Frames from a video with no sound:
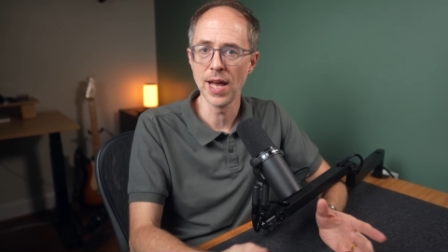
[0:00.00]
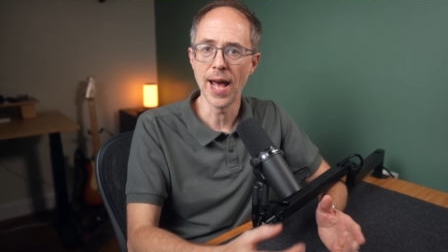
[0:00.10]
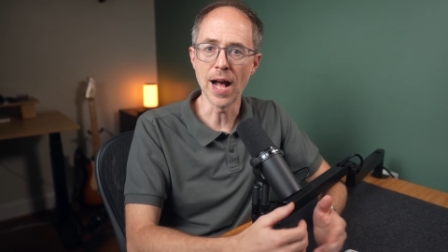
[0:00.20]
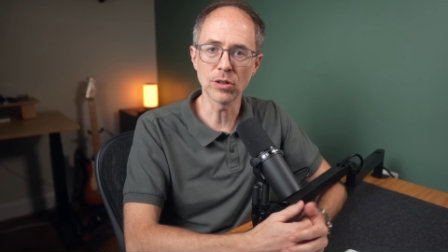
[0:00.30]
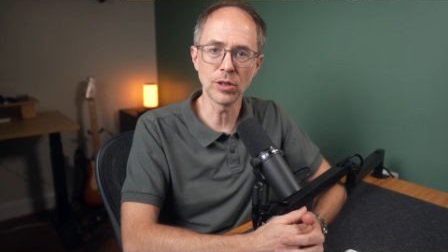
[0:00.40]

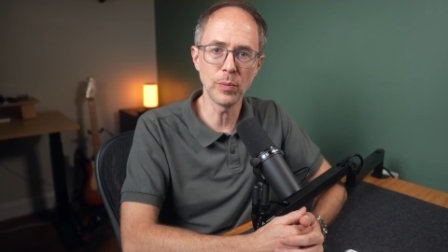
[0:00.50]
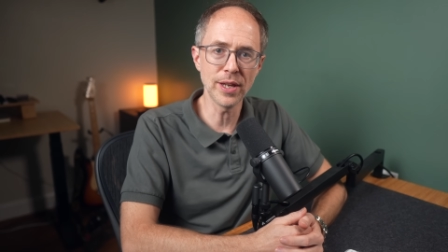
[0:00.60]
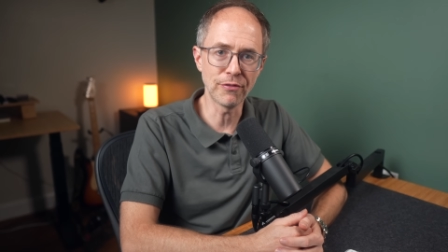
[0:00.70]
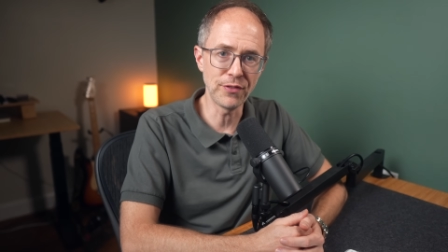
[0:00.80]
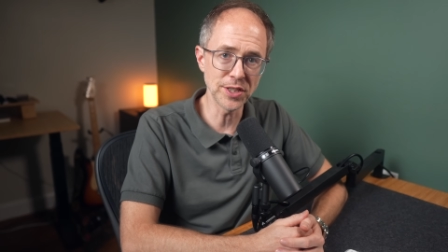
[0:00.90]
how can we
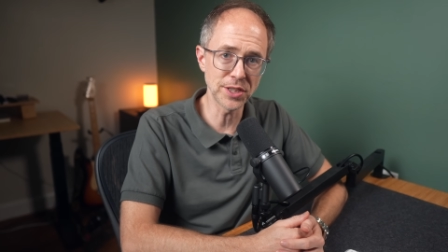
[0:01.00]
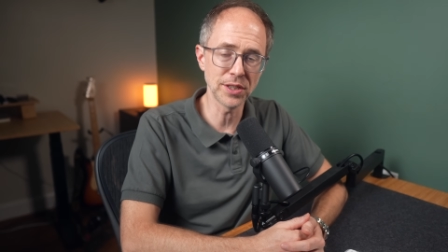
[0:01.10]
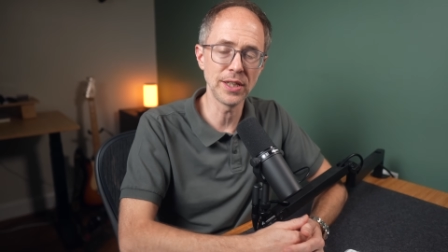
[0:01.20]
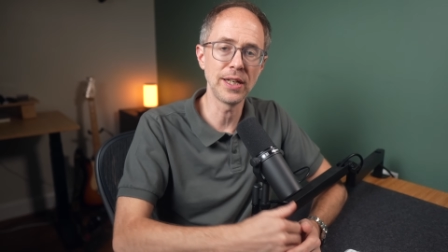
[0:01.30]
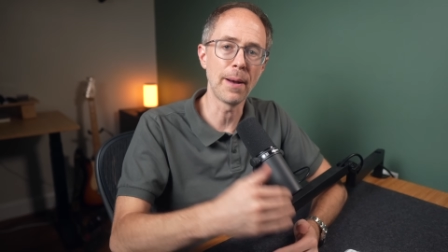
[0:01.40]

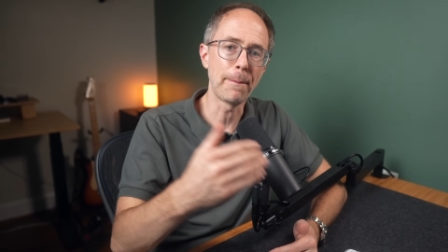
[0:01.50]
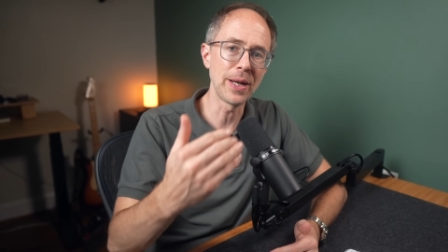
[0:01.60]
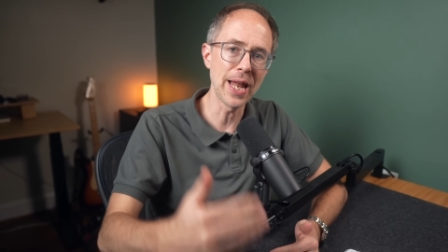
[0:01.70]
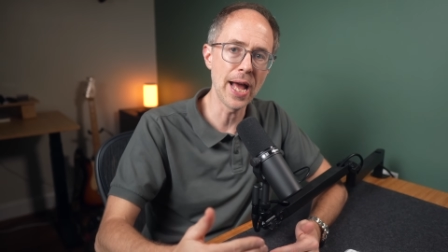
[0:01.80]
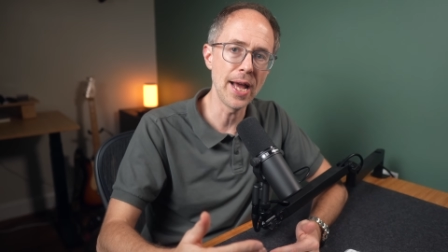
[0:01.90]
efficiently
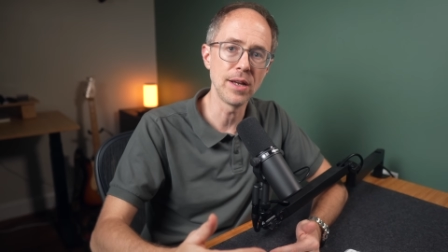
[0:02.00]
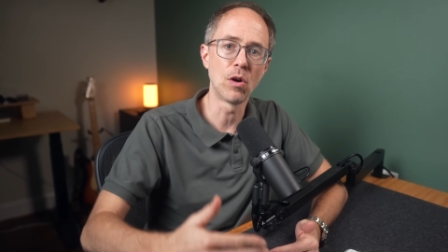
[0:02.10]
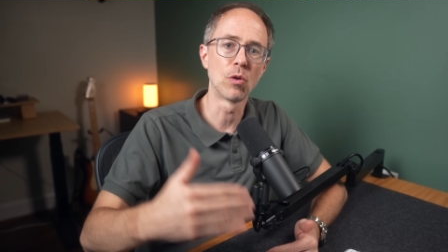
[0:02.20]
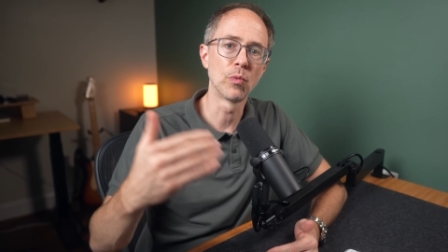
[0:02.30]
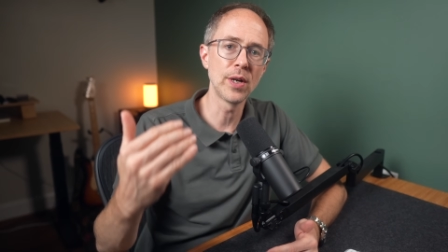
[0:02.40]
apply
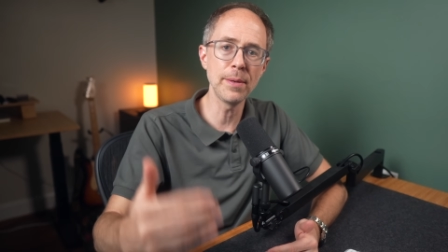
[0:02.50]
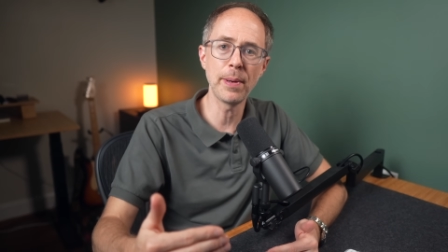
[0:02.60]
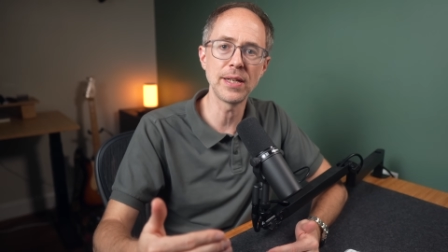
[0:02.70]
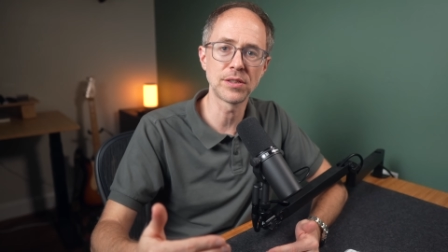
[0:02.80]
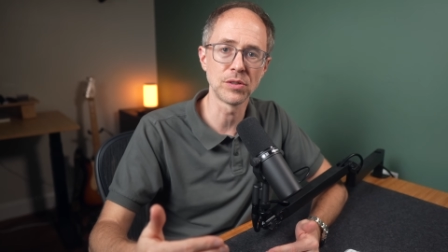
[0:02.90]
or
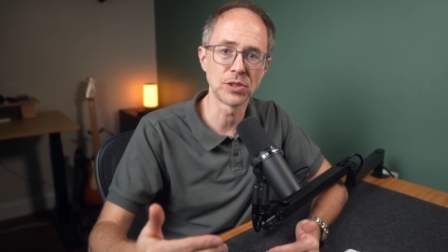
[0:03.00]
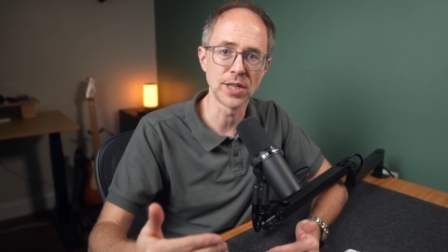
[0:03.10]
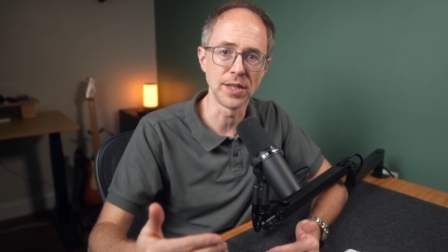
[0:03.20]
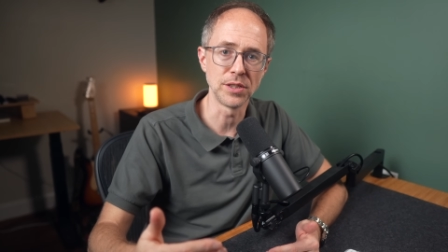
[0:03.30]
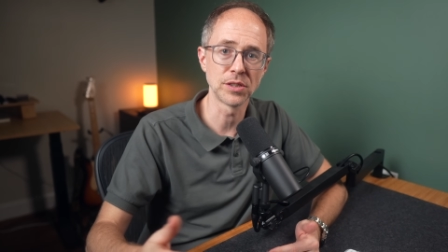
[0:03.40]
rebase those
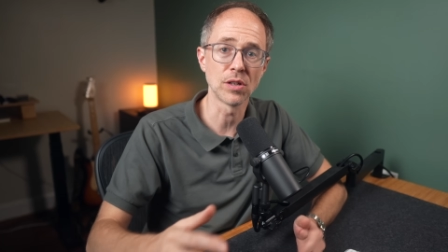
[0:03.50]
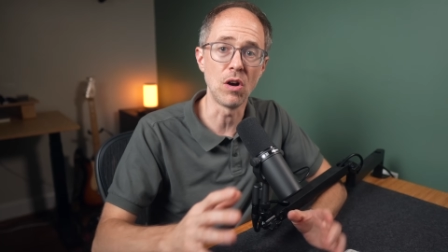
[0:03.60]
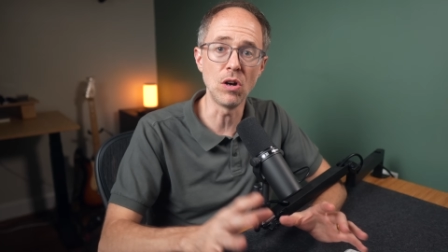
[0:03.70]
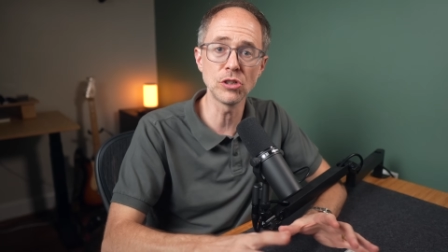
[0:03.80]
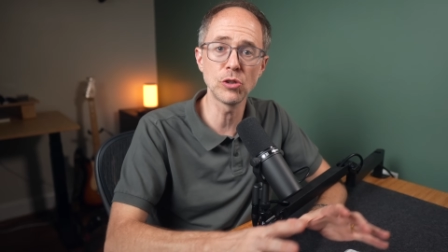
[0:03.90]
changes
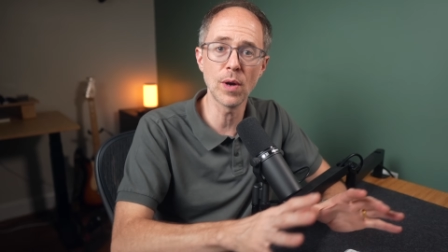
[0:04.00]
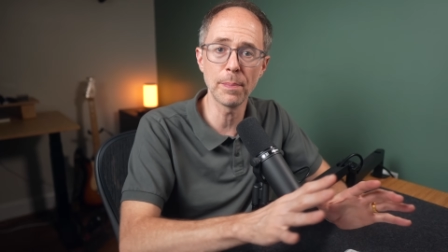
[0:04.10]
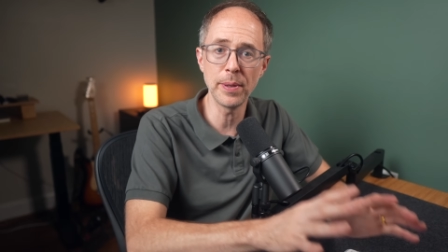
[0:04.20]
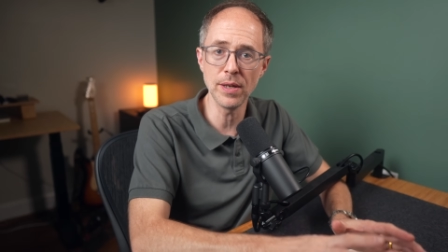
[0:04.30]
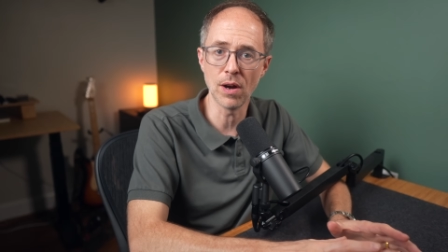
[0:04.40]
onto our
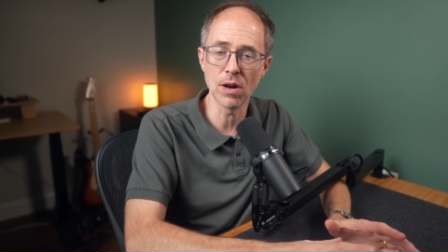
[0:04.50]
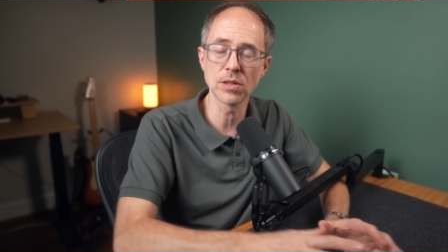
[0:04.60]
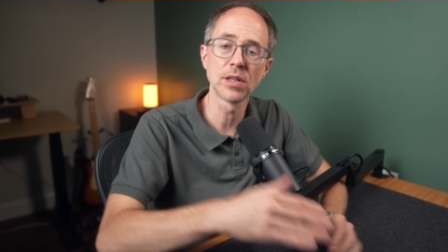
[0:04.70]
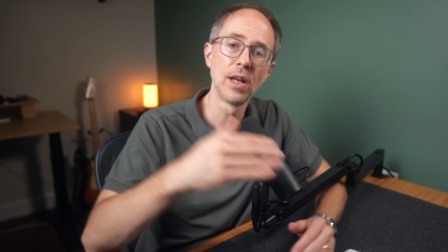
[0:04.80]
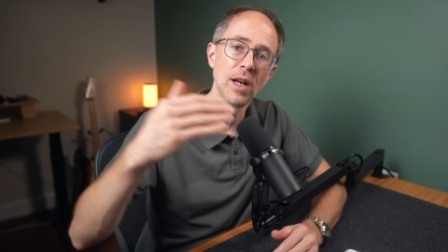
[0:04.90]

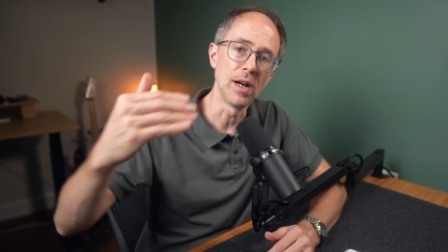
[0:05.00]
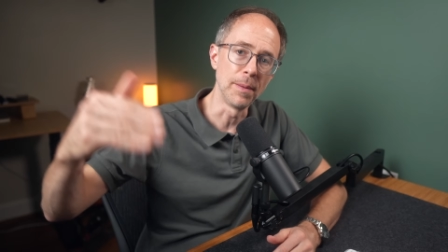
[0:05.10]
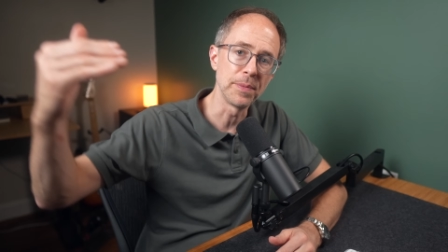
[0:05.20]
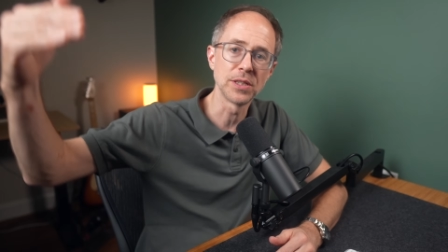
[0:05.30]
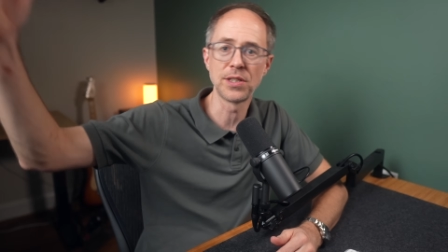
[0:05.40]
PRs
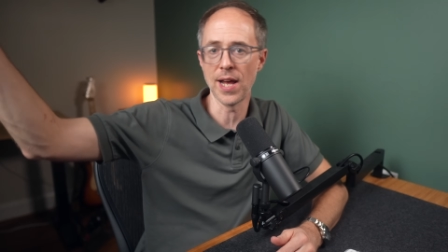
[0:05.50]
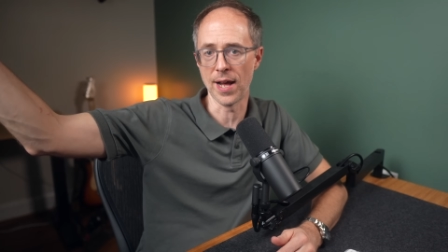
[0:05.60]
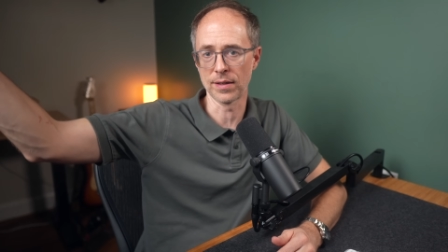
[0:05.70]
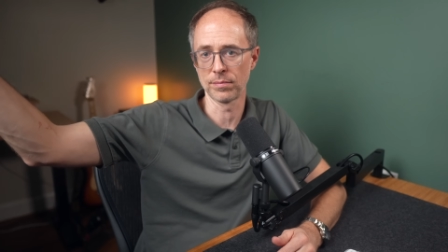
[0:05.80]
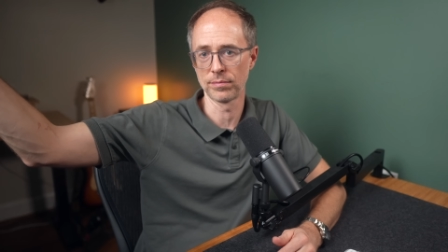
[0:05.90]
up the stack?